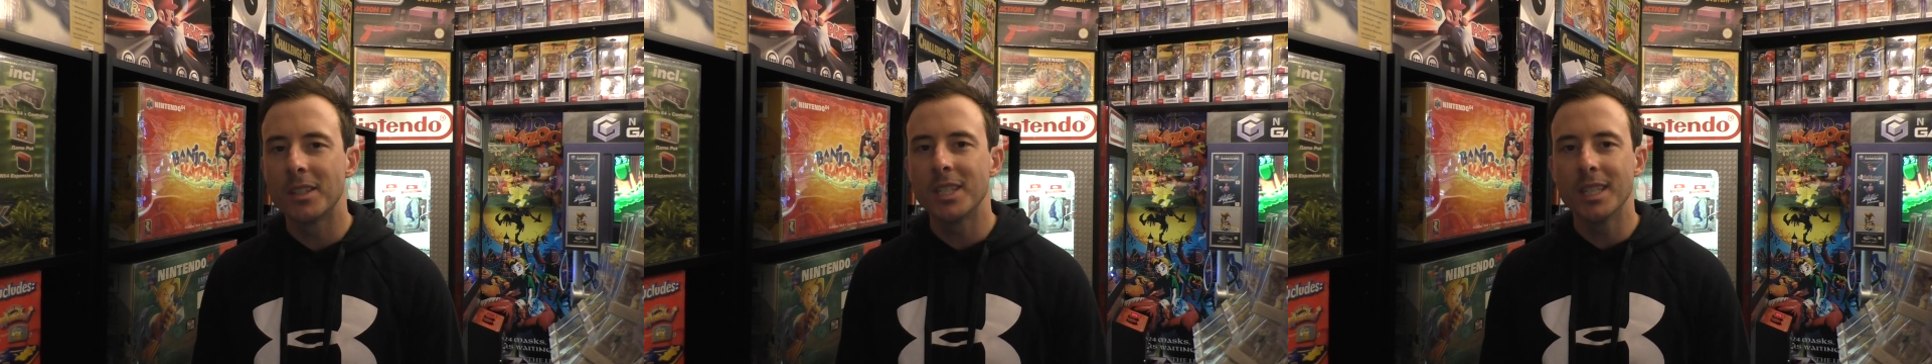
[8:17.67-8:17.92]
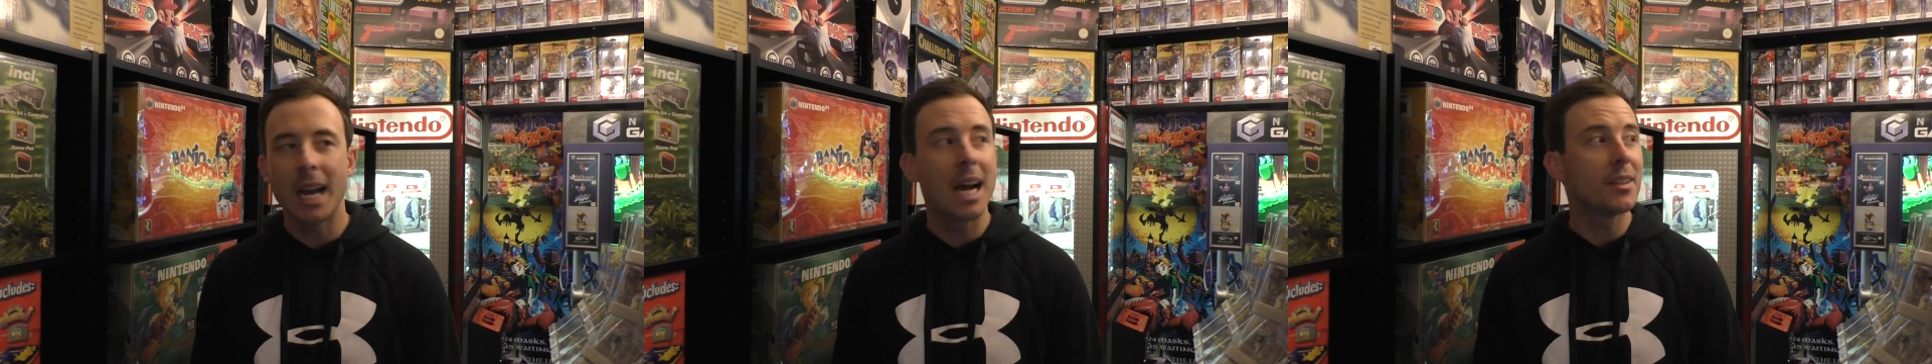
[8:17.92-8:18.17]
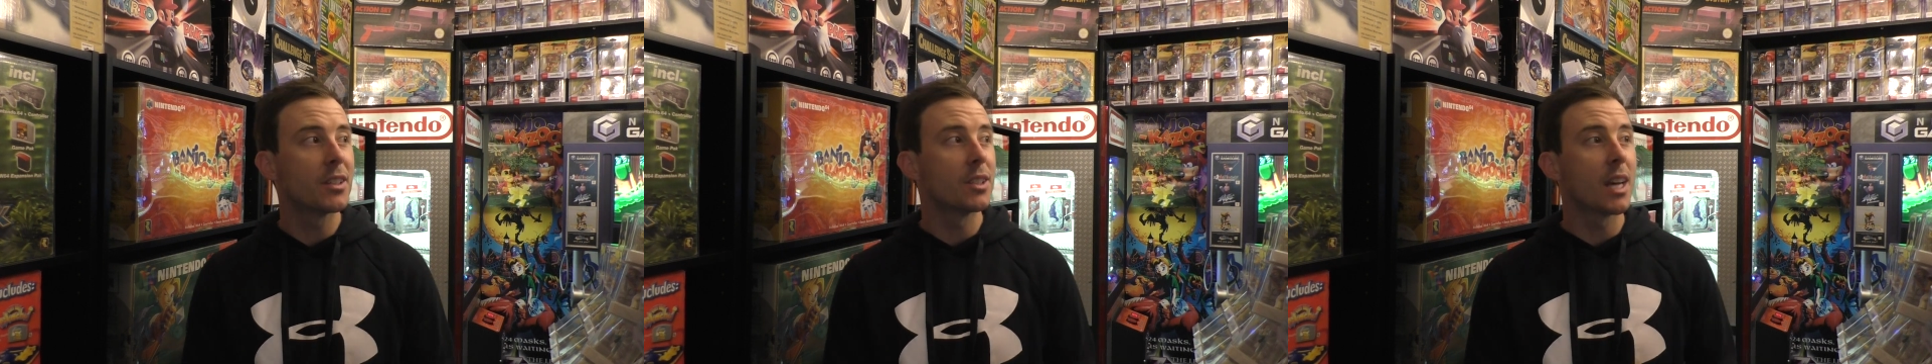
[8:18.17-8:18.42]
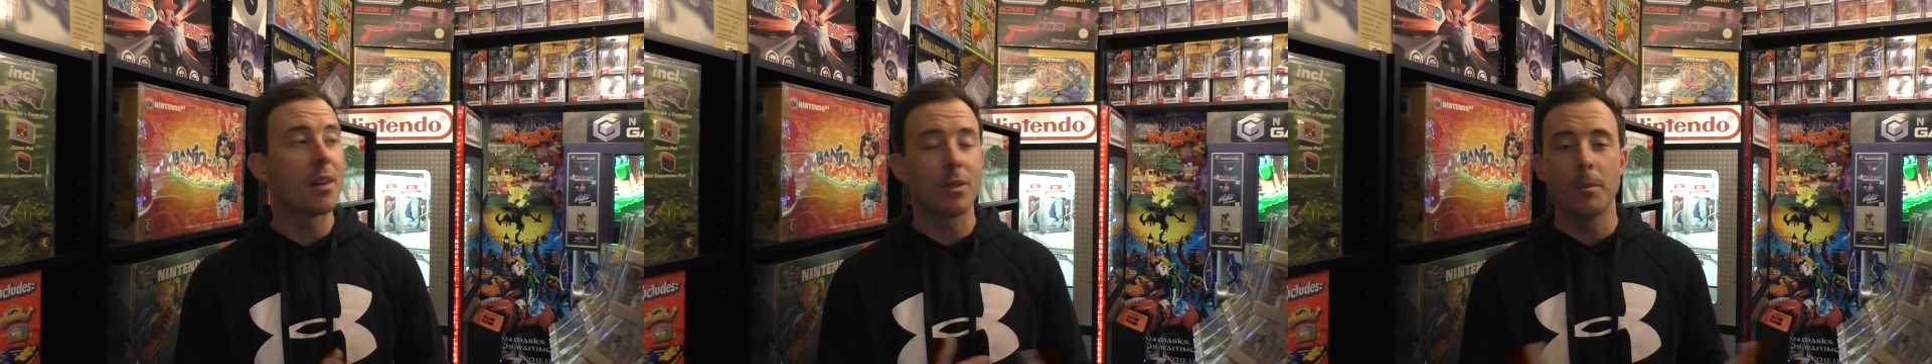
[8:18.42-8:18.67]
to see other
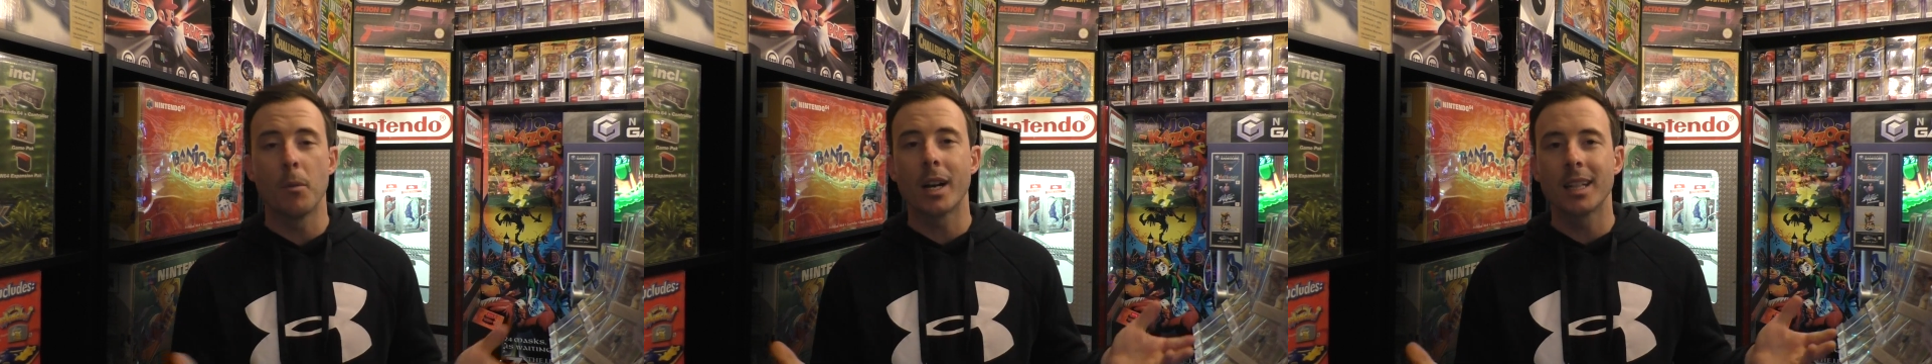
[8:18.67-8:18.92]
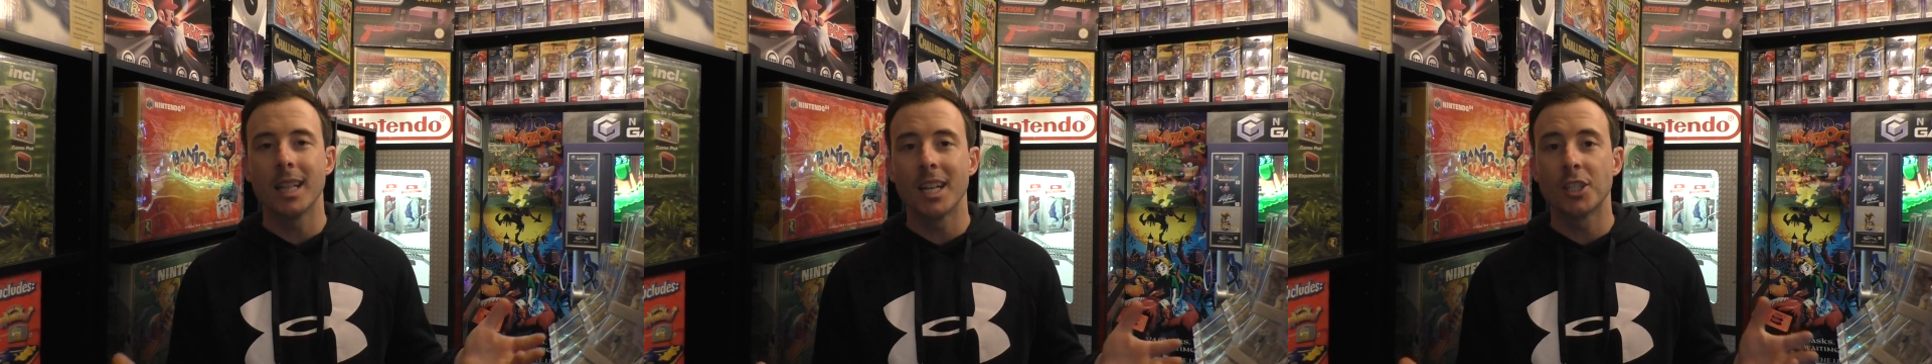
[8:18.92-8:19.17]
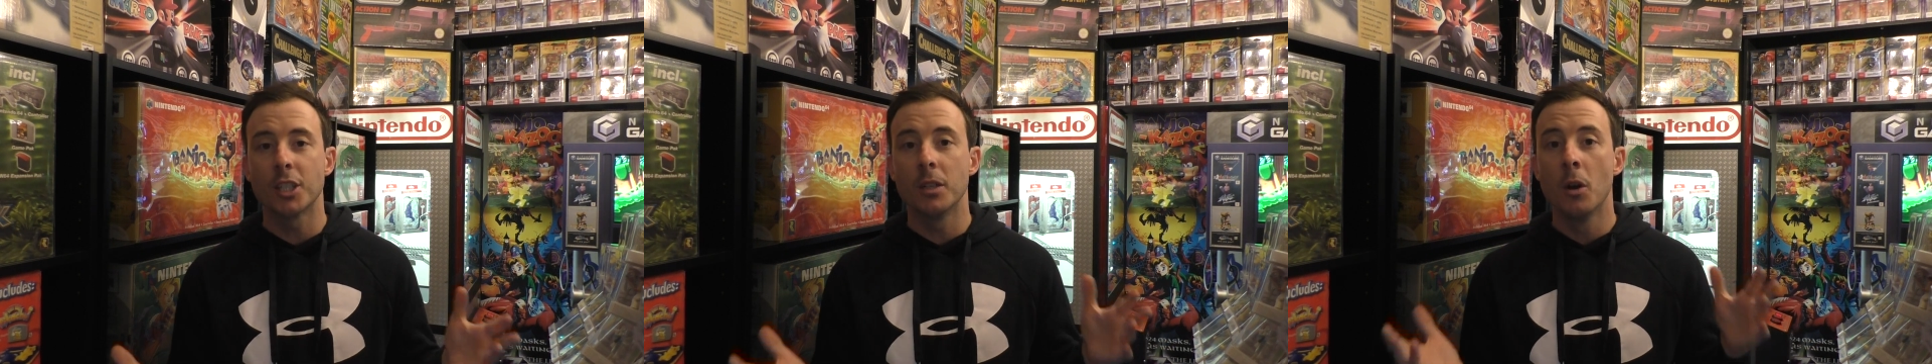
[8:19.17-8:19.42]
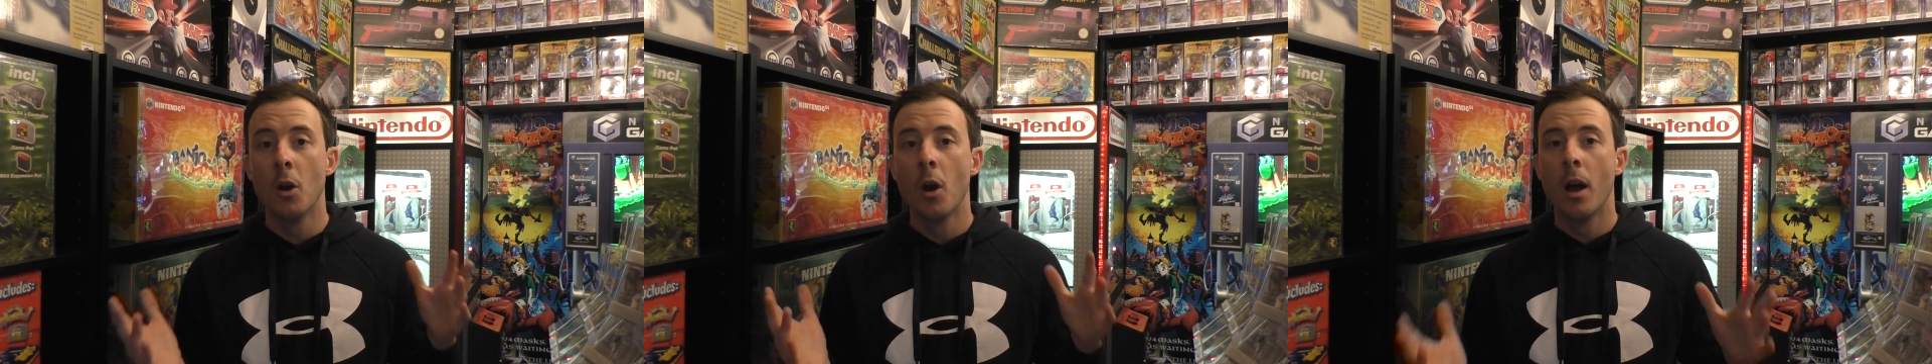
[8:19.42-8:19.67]
stuff in my
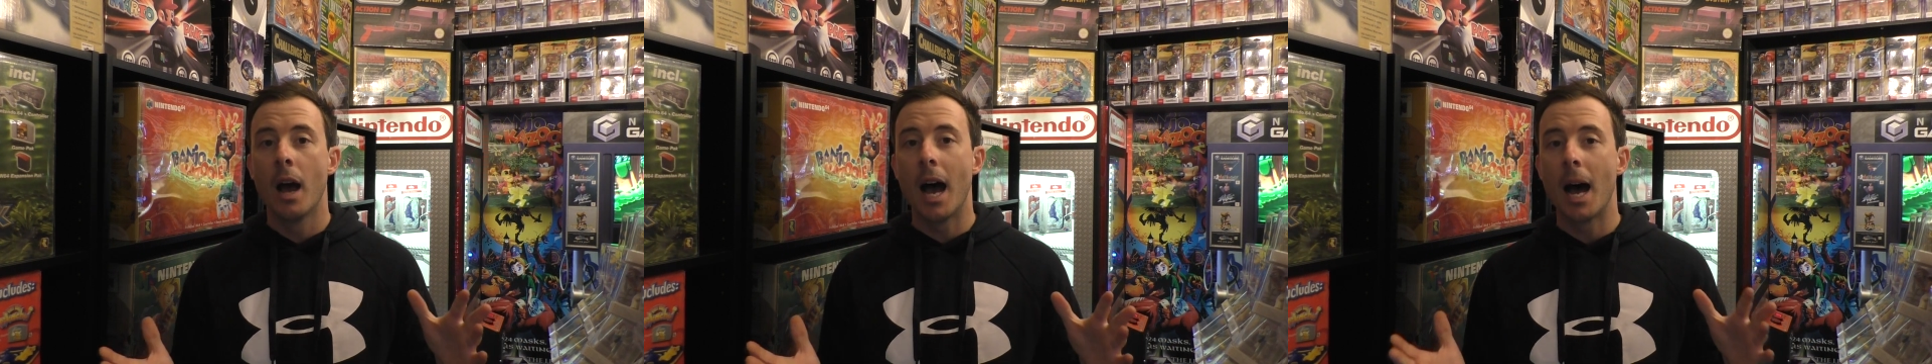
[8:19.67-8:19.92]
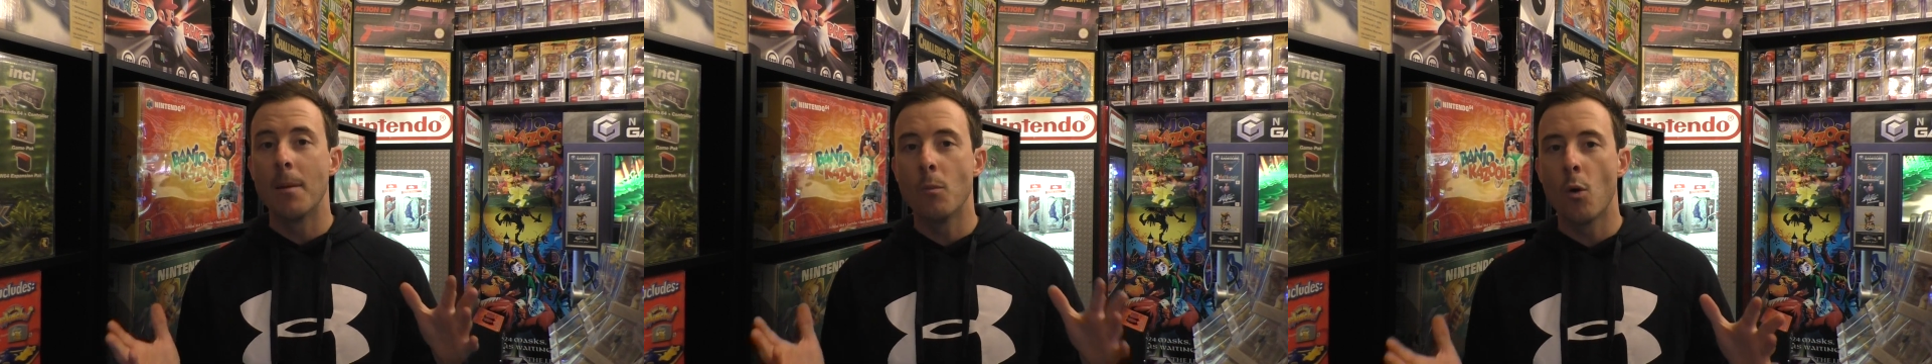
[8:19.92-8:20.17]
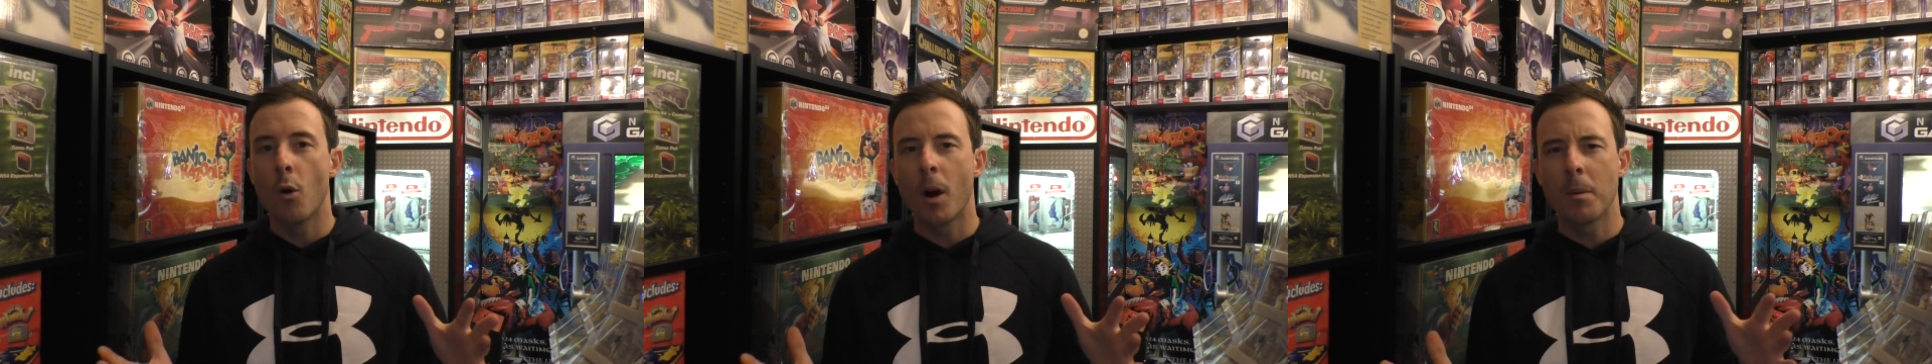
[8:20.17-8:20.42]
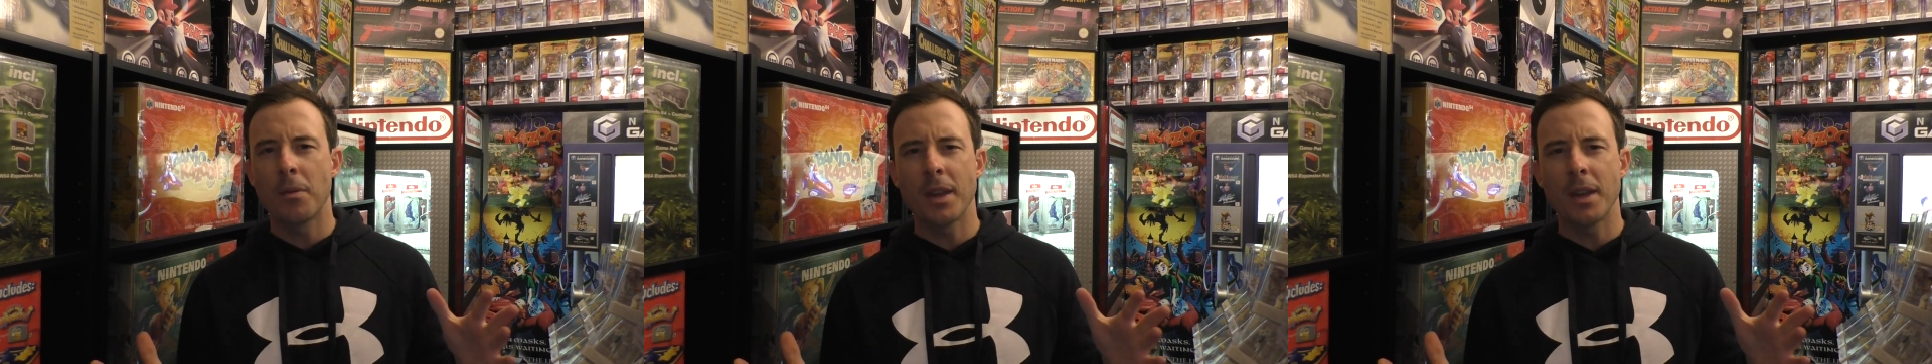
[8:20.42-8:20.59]
collection more up.